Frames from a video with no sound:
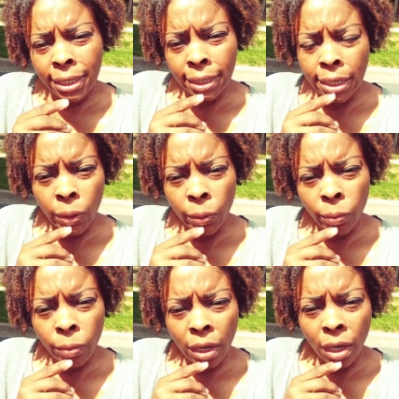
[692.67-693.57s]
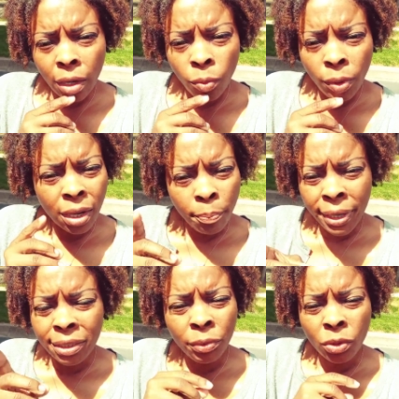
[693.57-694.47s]
want to
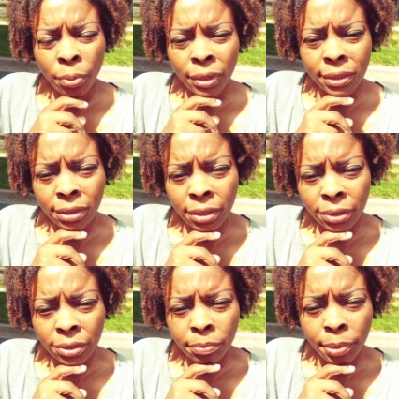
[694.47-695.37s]
compete with your brothers and sisters,